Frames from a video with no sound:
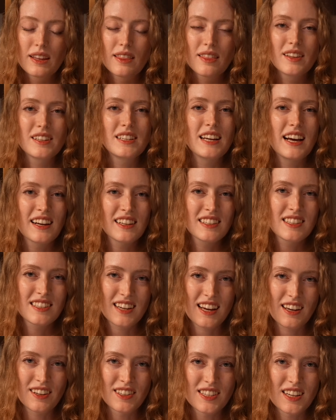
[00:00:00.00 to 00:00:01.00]
The text
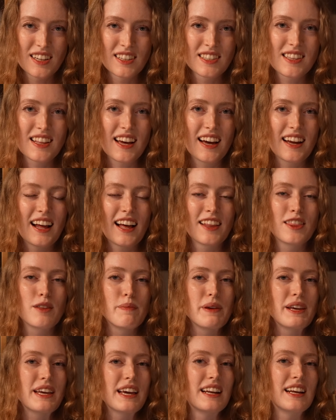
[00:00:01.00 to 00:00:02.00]
tells us that at the
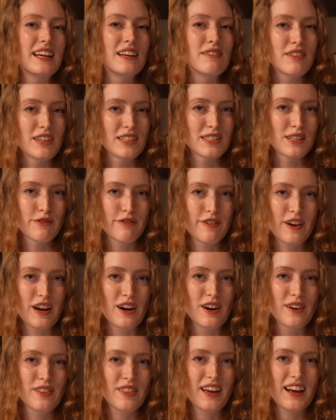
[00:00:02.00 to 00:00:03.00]
beginning of this
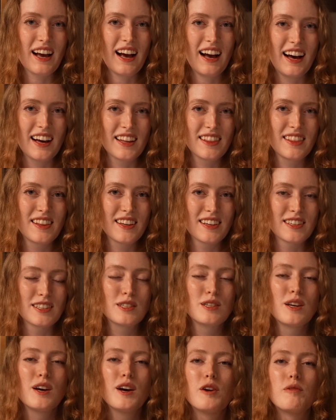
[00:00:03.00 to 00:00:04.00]
affair, they had
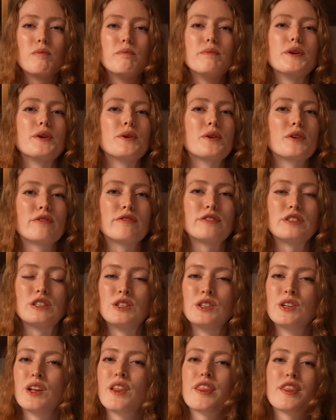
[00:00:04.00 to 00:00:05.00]
this
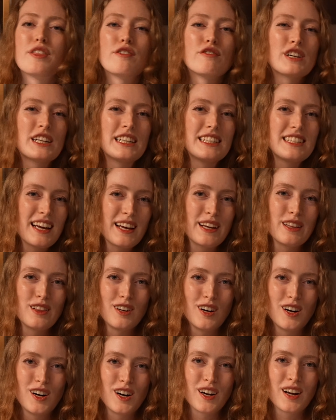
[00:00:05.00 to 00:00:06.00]
beautiful 3-day
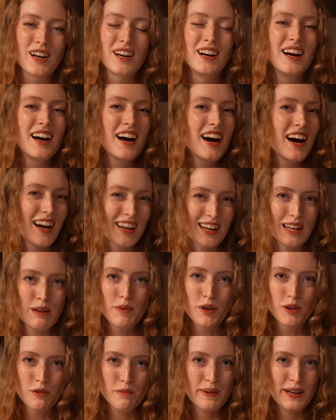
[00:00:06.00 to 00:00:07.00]
long
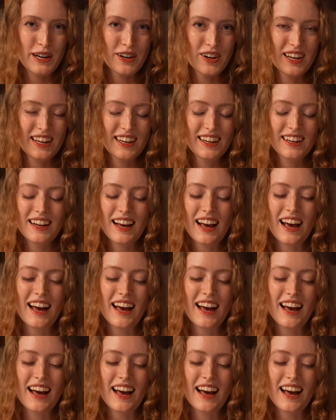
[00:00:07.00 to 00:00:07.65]
honeymoon period,